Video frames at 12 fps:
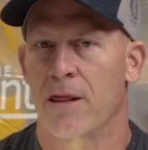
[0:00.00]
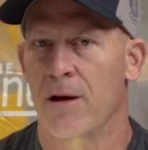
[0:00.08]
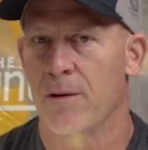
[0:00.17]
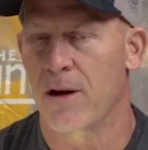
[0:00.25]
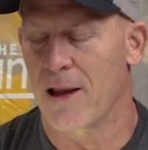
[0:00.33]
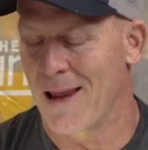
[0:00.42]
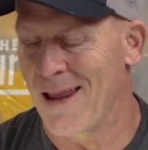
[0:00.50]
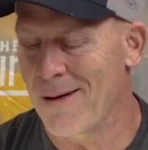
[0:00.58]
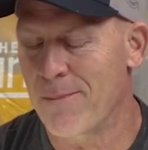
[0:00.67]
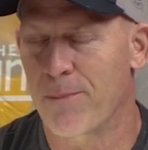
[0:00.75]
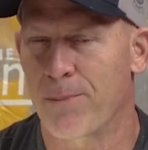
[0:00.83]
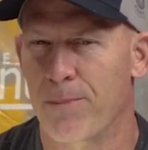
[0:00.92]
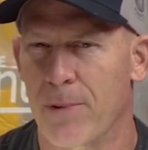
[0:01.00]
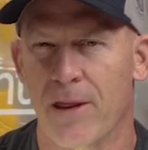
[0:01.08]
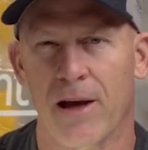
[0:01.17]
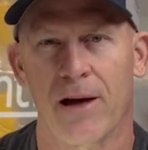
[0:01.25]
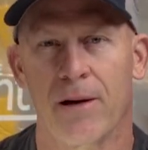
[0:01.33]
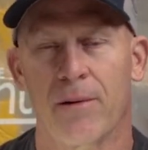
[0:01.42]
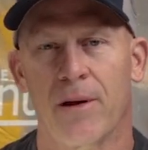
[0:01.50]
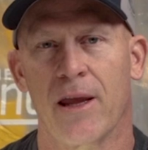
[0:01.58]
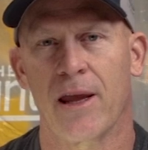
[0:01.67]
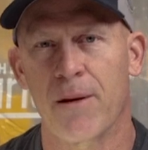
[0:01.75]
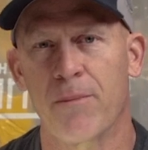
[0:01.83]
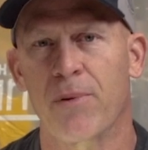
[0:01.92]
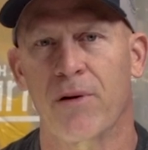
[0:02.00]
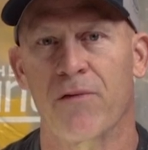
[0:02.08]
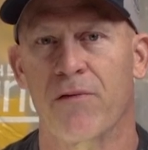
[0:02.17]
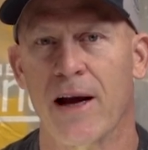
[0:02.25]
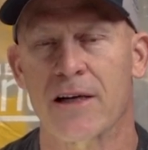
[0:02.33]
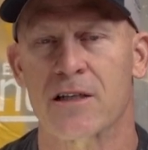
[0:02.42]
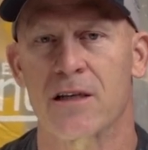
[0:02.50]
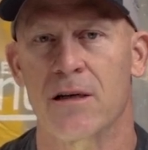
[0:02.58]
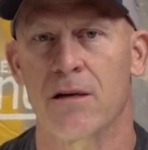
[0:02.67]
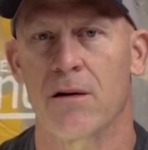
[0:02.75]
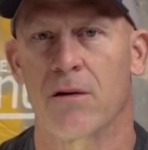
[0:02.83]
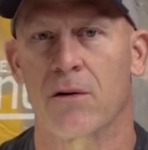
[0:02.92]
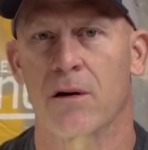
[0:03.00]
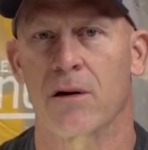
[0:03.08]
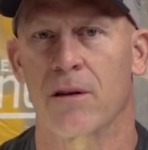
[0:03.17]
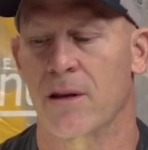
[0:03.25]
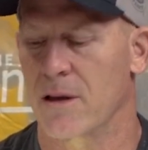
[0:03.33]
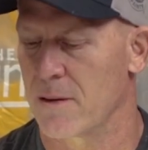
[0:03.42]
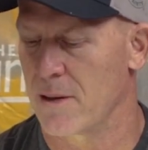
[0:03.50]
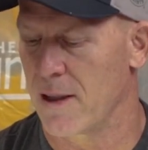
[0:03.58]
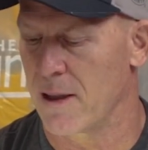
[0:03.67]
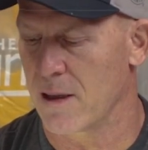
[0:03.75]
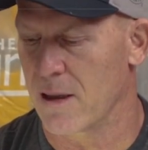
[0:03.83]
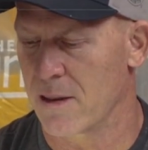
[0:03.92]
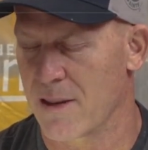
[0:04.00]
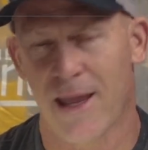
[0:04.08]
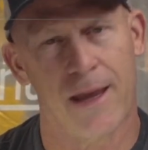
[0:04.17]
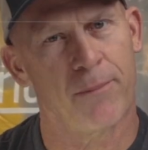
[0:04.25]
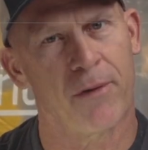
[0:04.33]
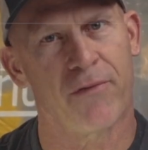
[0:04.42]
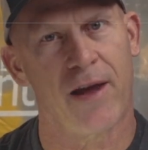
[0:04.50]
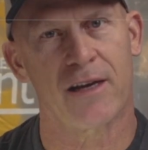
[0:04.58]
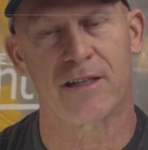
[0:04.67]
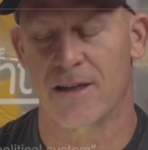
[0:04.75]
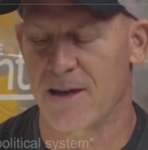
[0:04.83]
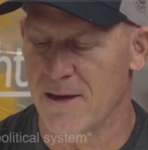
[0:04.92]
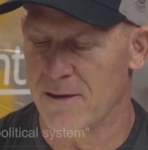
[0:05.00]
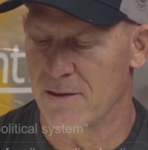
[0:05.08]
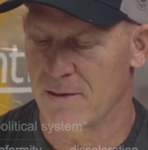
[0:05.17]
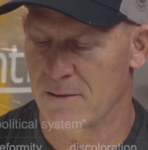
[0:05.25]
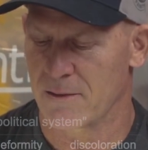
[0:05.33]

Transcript: The, Im the imperfection or the, the imperfection,